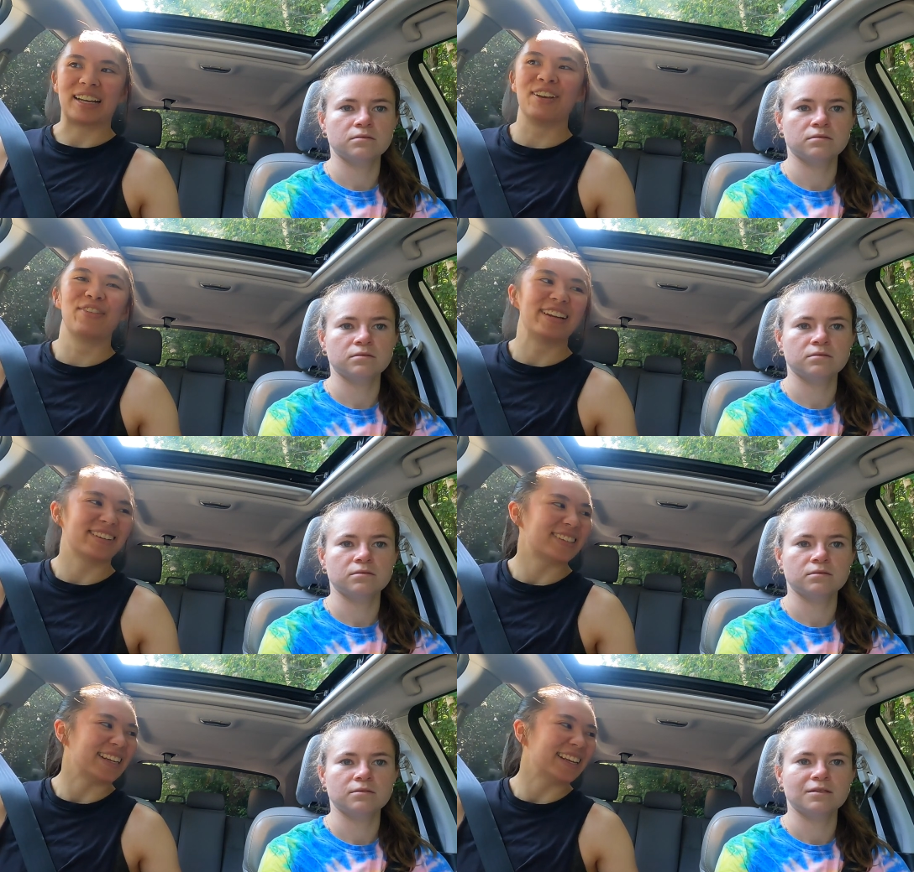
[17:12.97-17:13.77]
Speaker 1: kind of
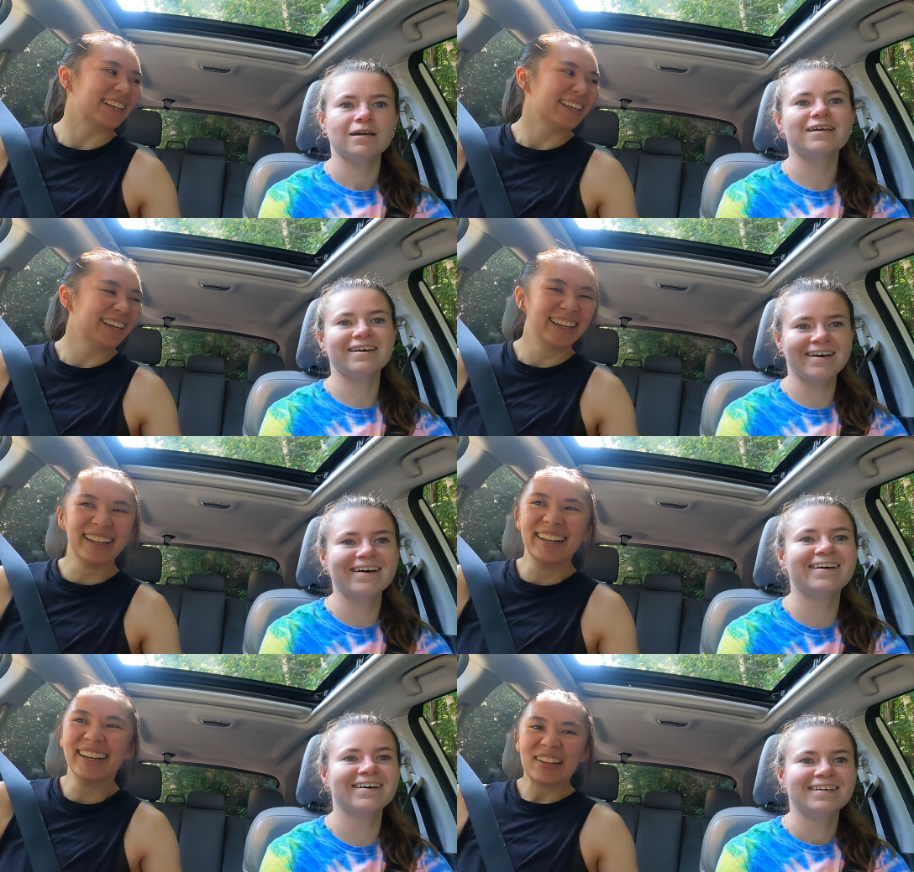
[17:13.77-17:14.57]
entertaining.
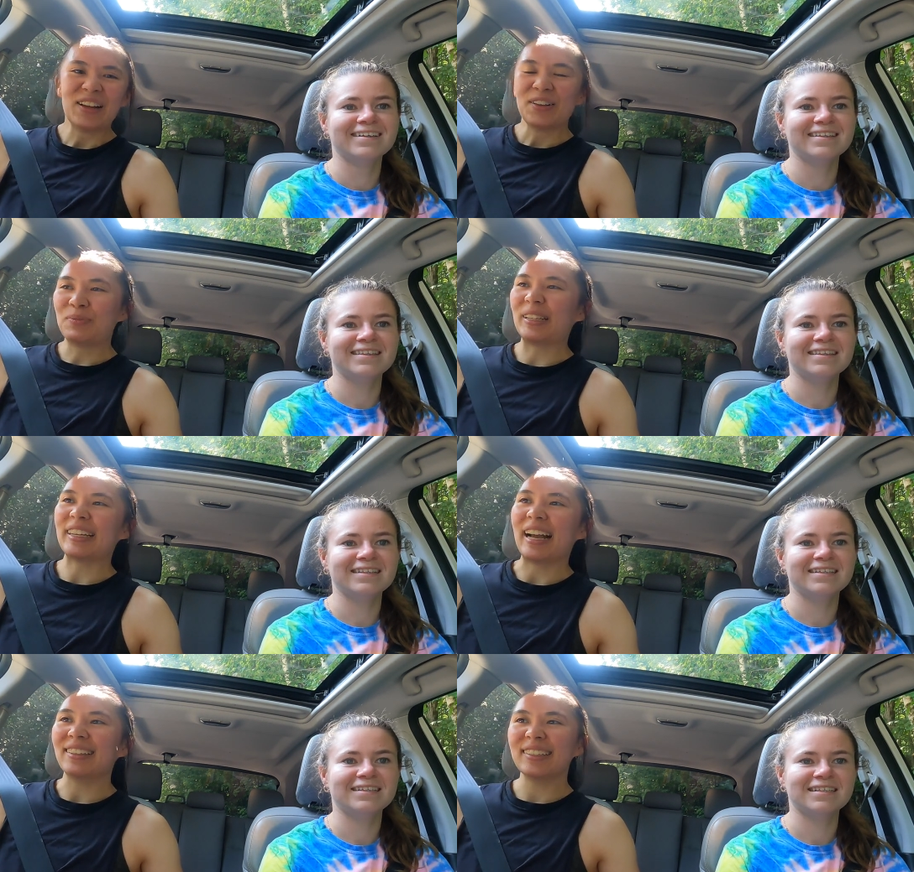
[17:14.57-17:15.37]
Yeah. but
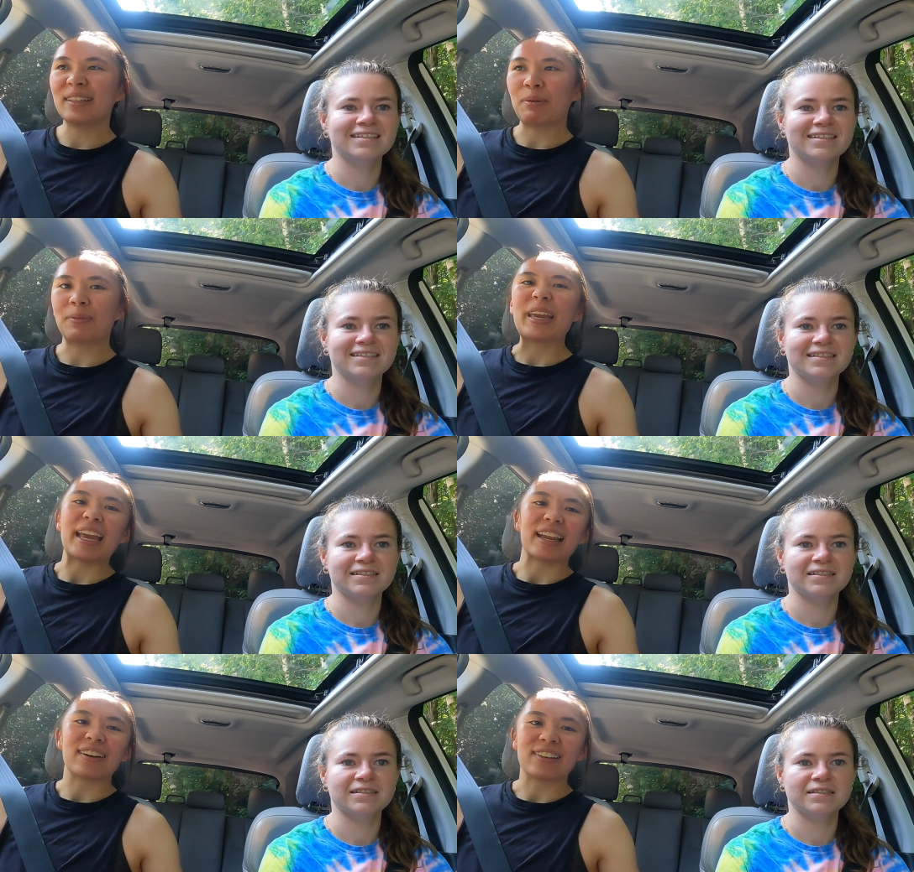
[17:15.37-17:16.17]
like I'd say like probably
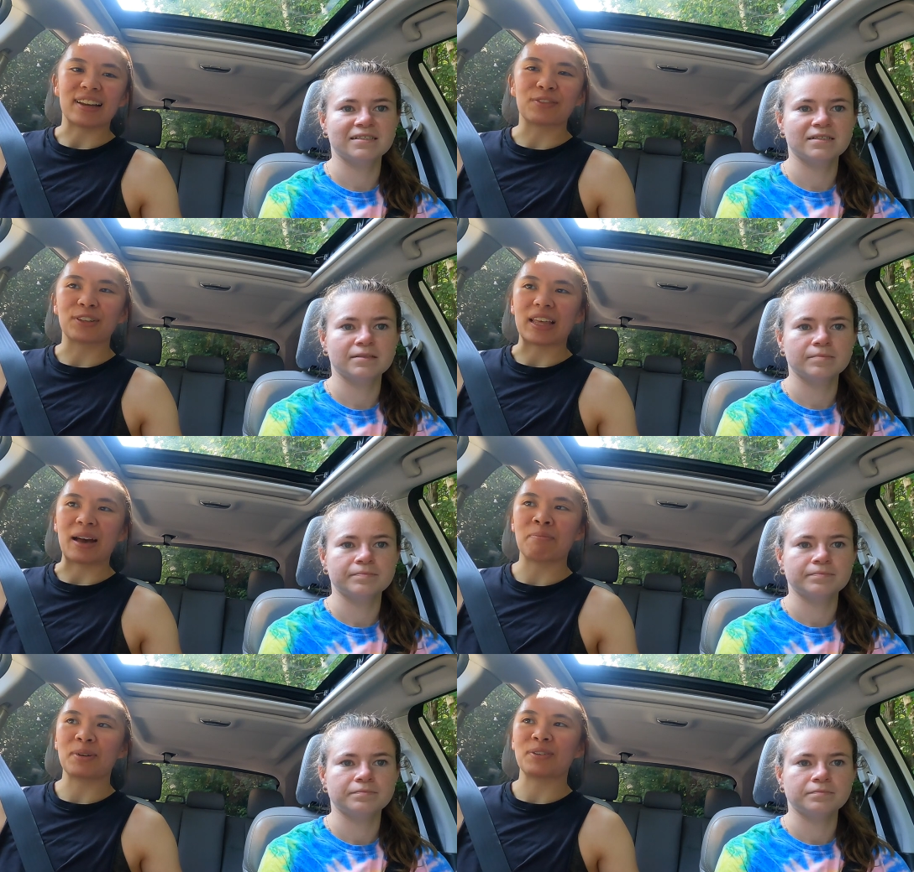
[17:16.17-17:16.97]
8 out of 10 for
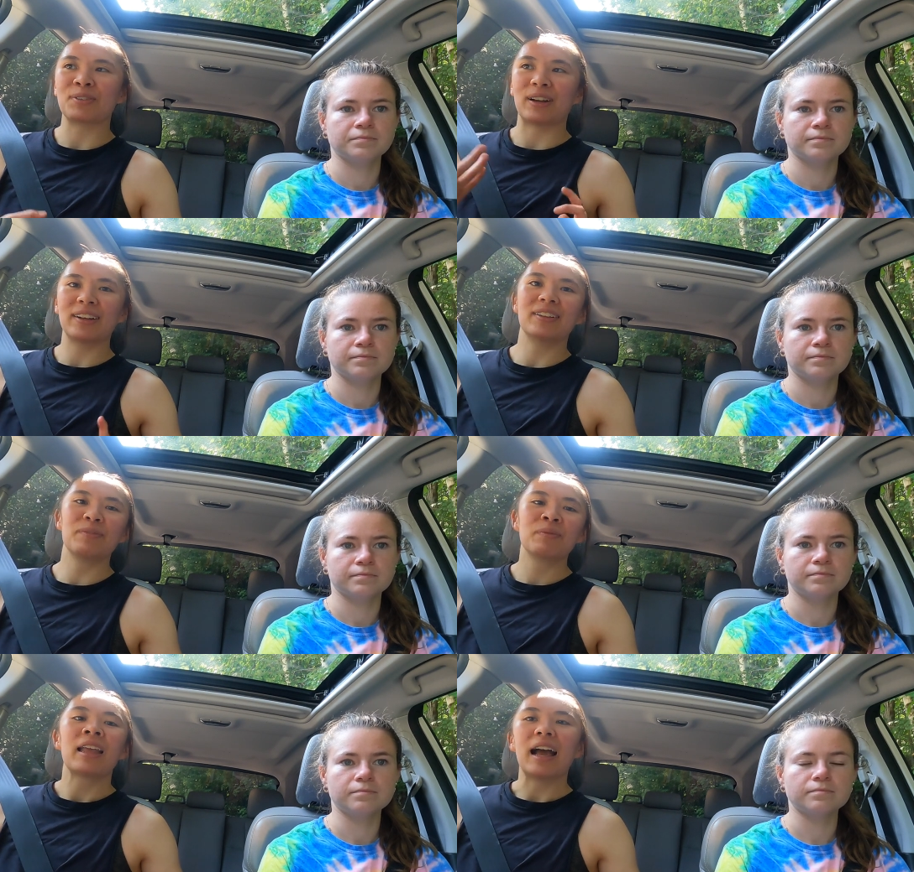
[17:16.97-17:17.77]
that. But trail,
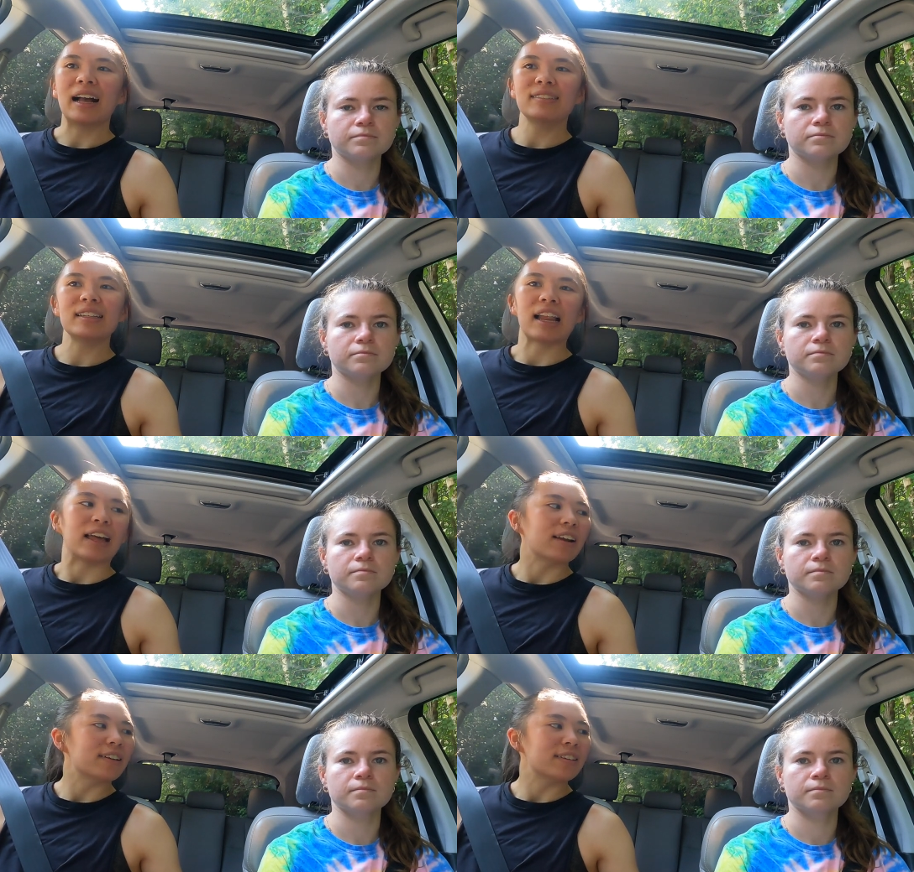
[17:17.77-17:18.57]
I'd say
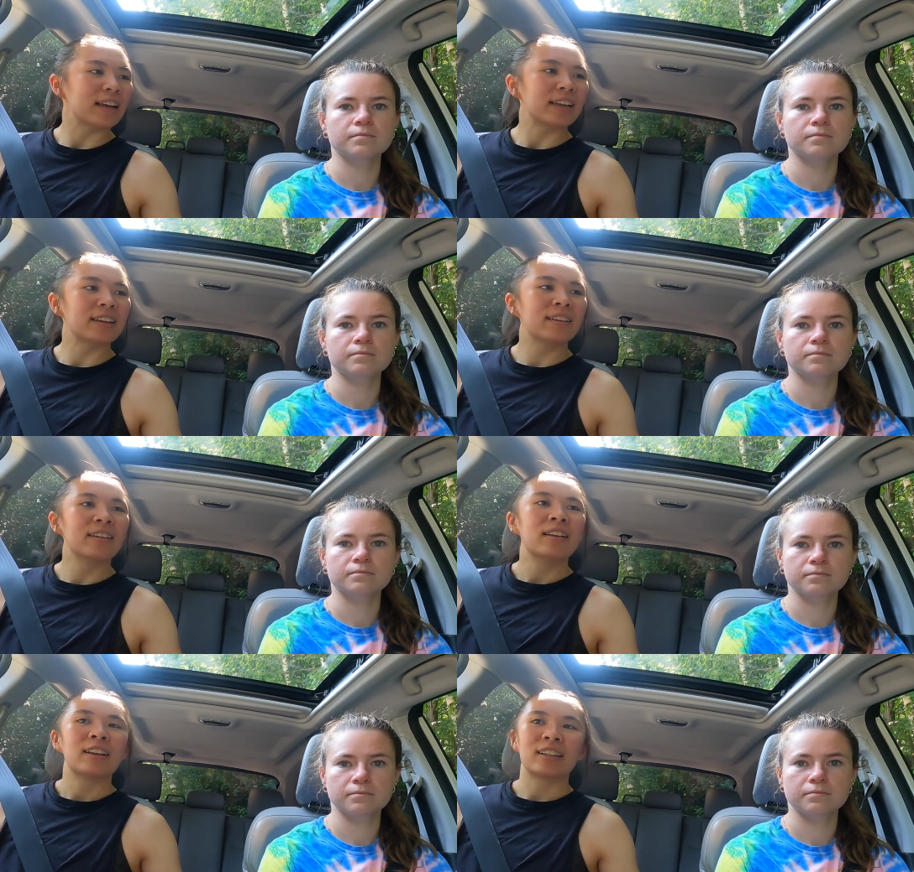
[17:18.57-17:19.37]
9 out of
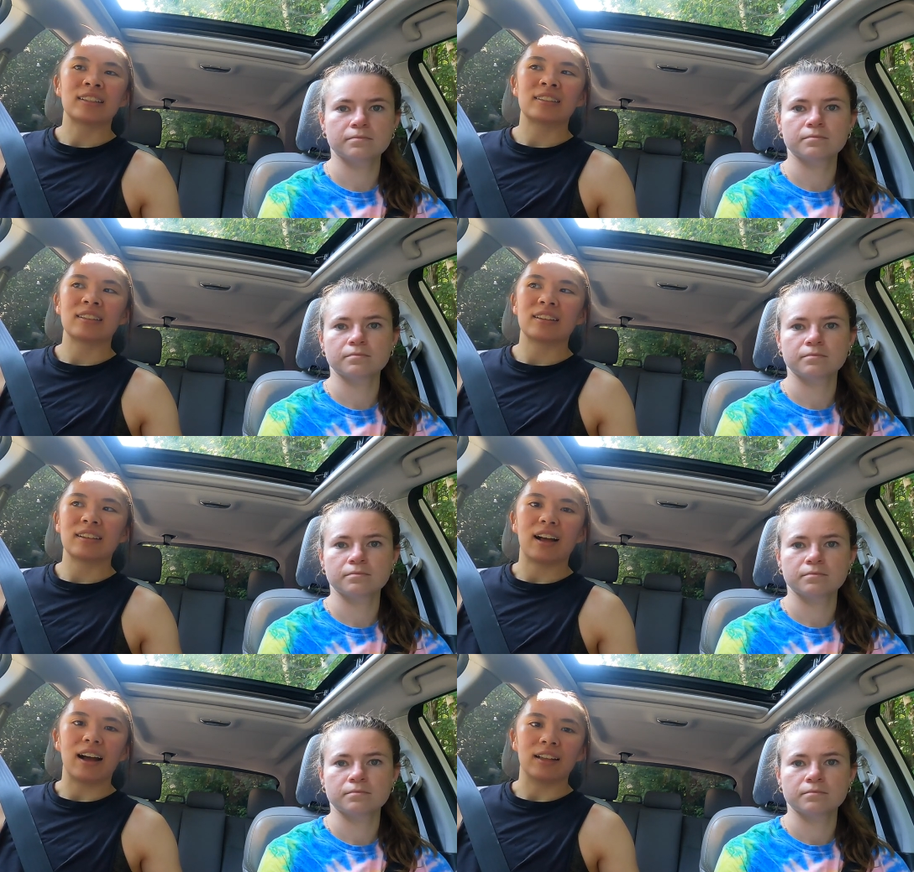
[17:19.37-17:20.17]
10 because
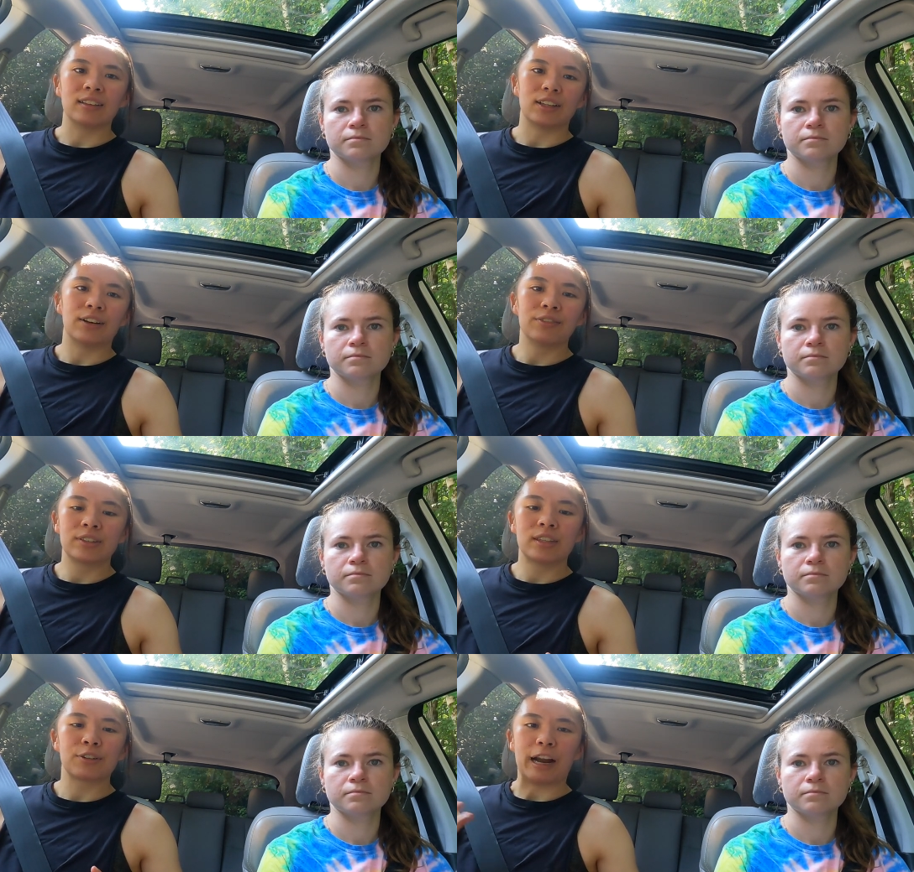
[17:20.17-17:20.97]

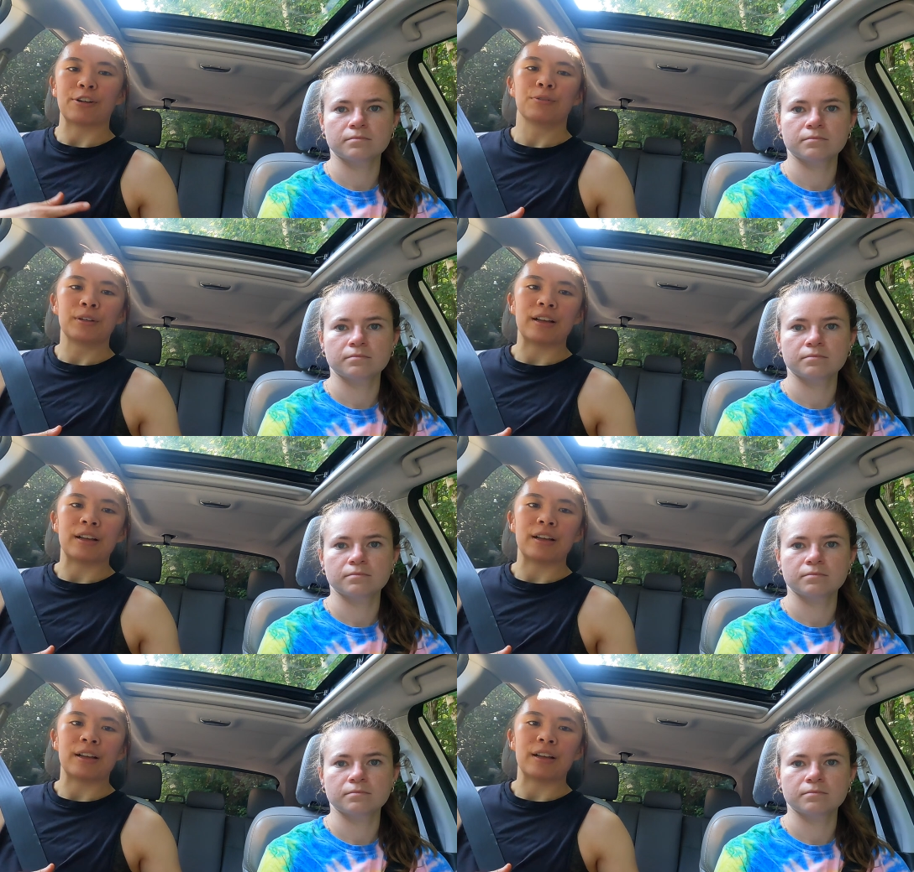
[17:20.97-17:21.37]
loved the gradual